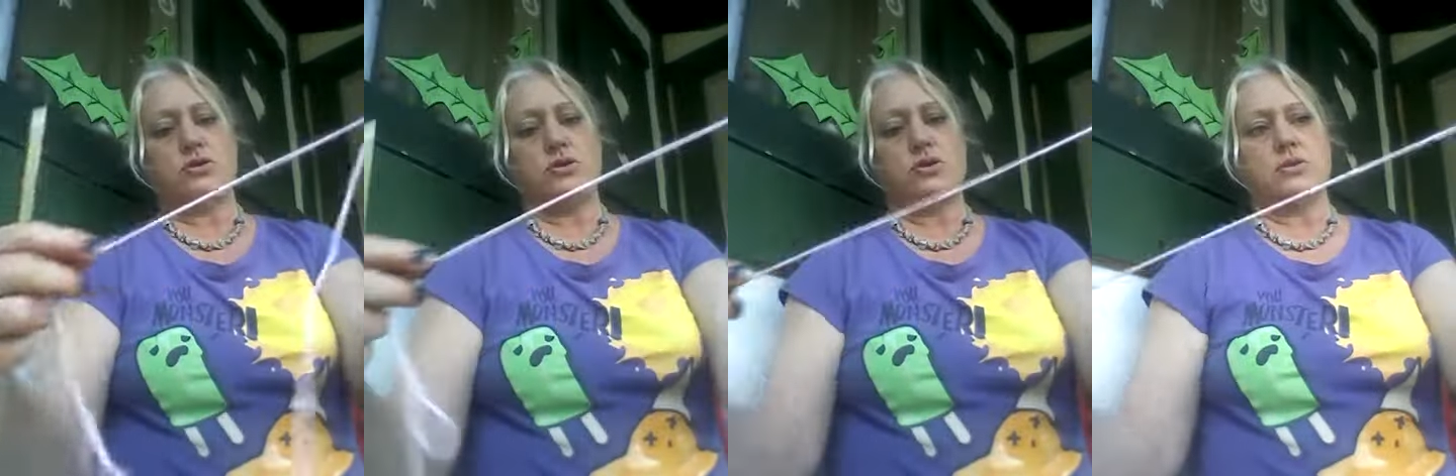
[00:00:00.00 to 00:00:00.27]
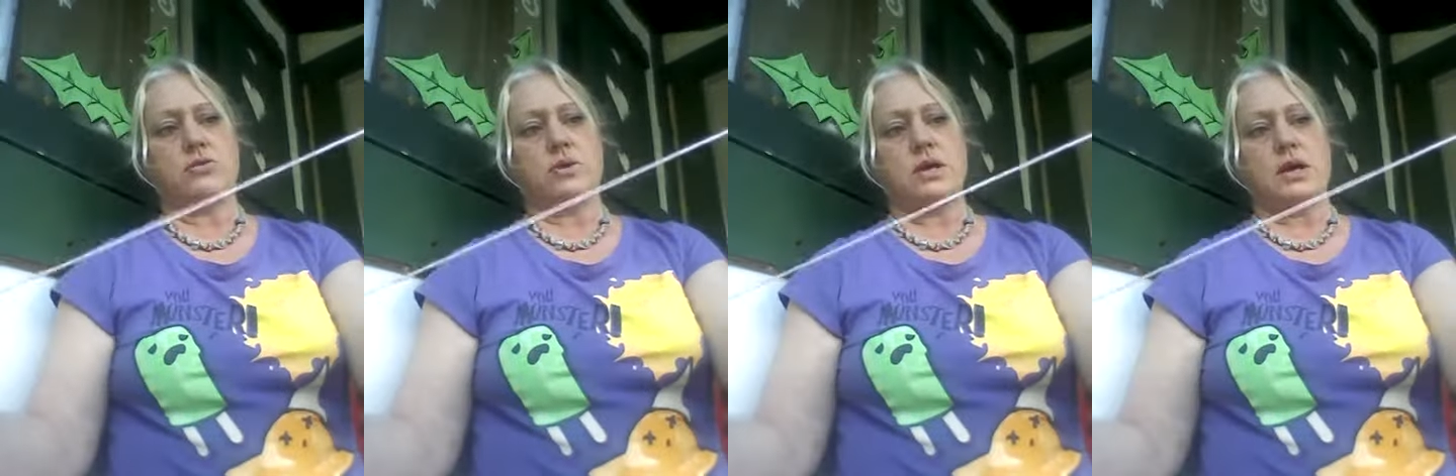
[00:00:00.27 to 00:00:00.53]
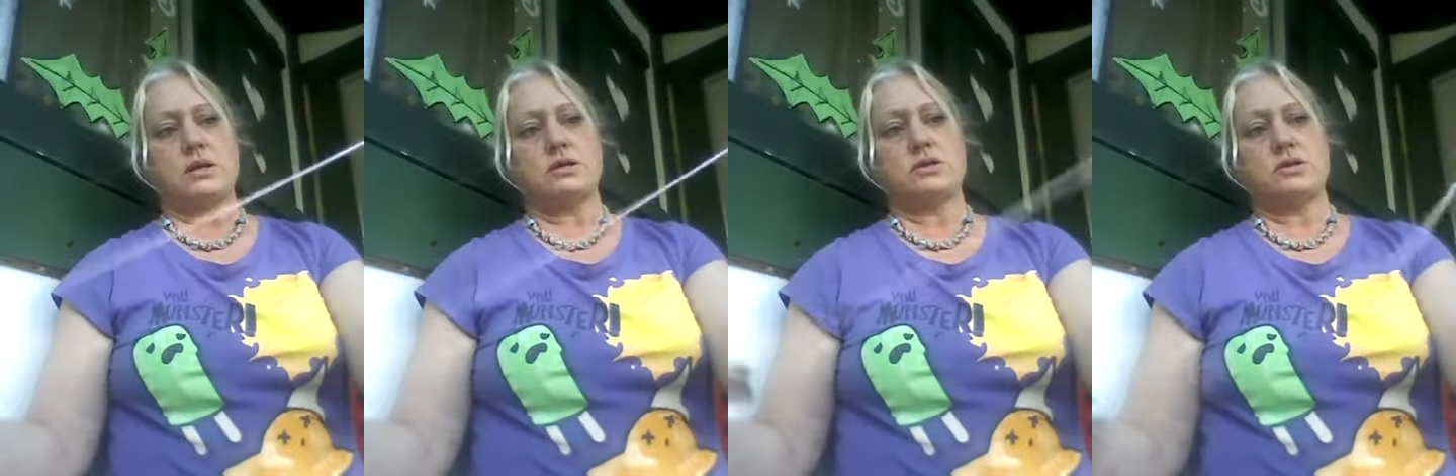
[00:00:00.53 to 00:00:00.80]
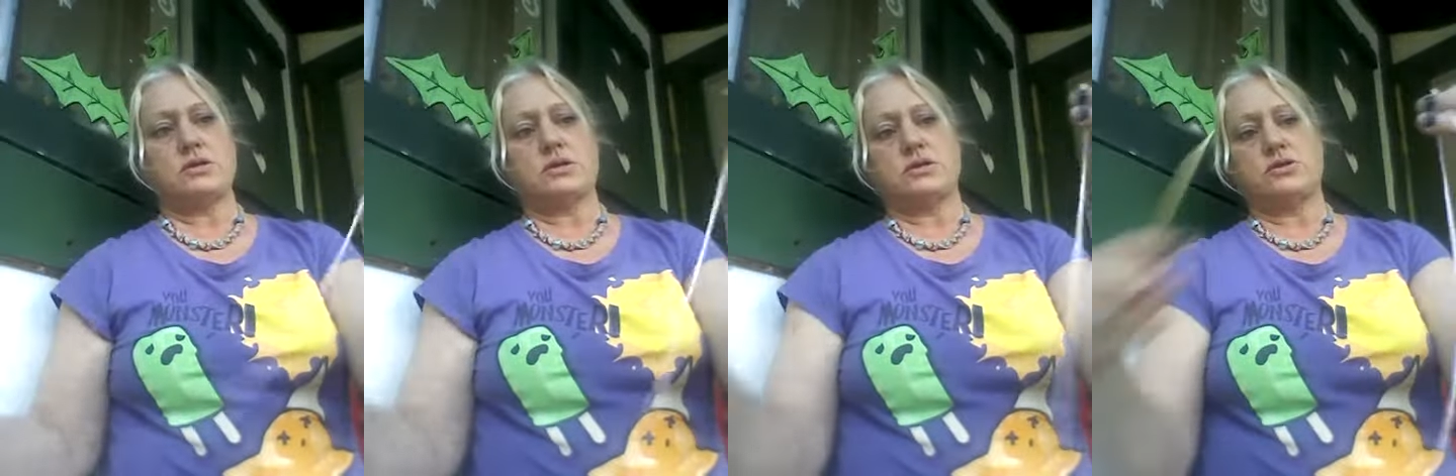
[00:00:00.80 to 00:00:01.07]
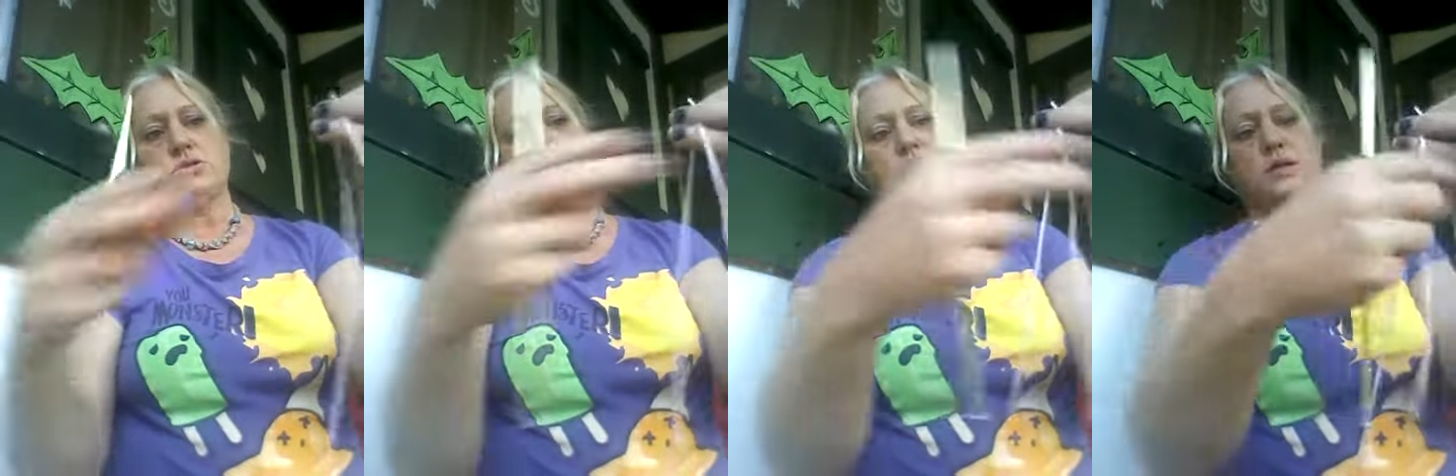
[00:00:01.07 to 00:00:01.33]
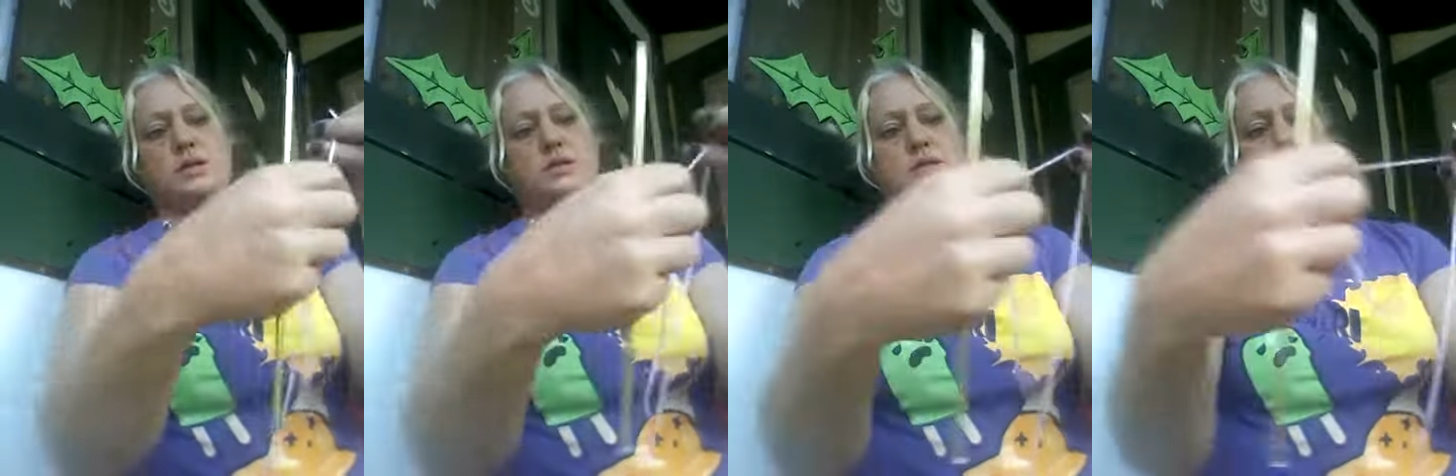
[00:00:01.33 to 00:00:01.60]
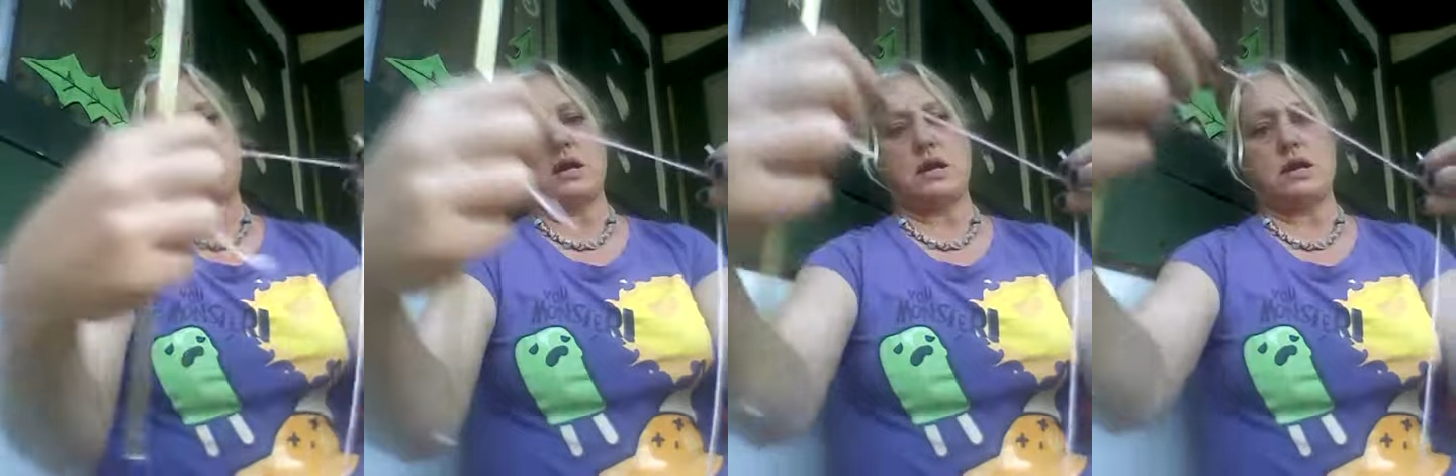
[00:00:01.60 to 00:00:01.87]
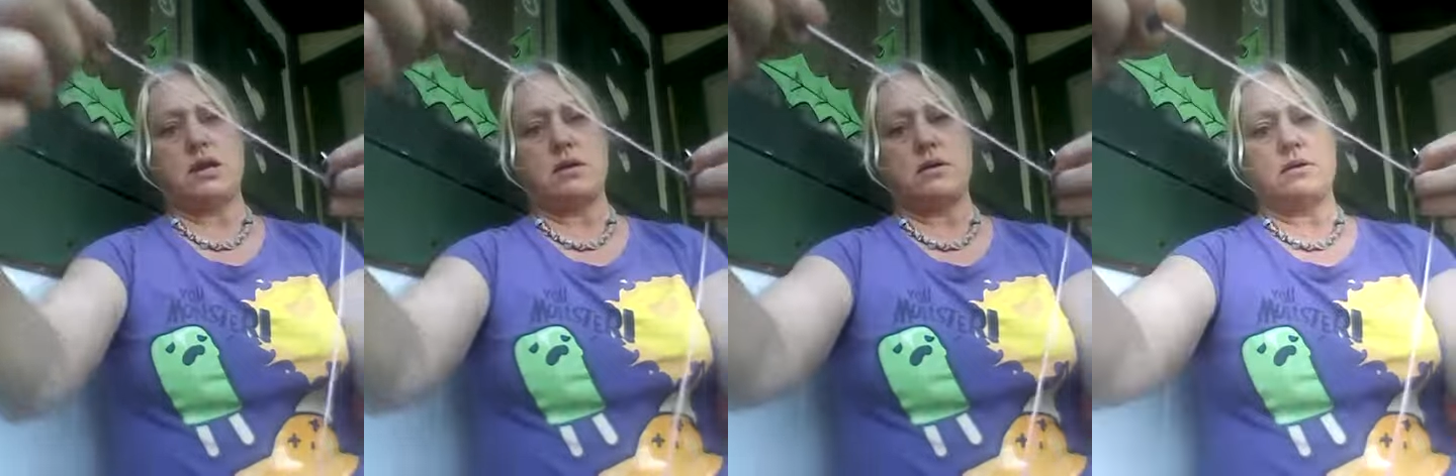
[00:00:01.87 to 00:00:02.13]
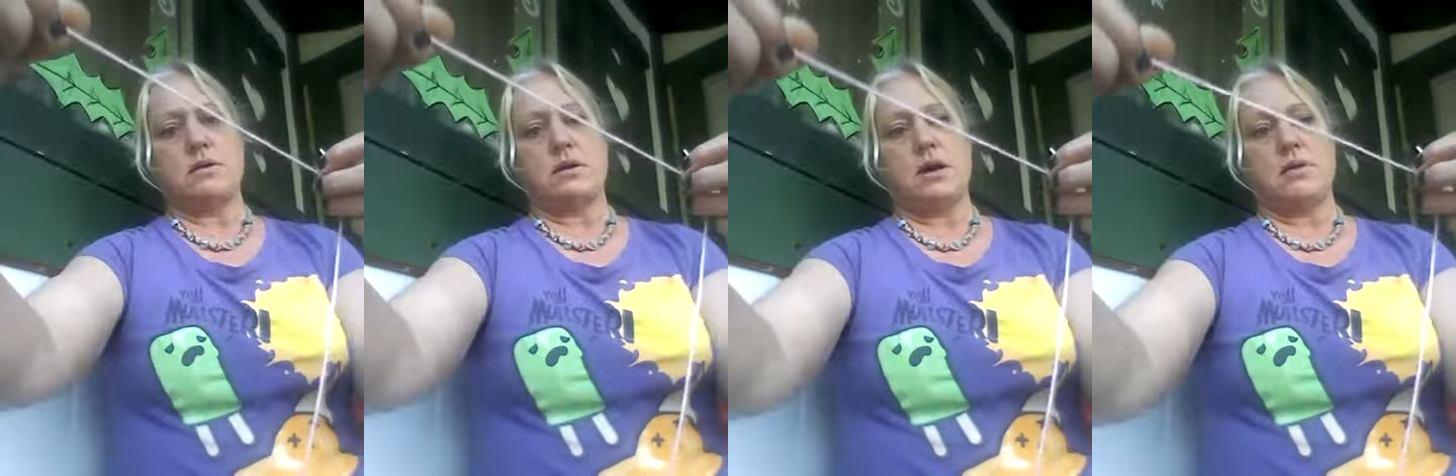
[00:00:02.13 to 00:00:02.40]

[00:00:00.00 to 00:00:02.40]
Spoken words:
you don't catch this string that's hanging.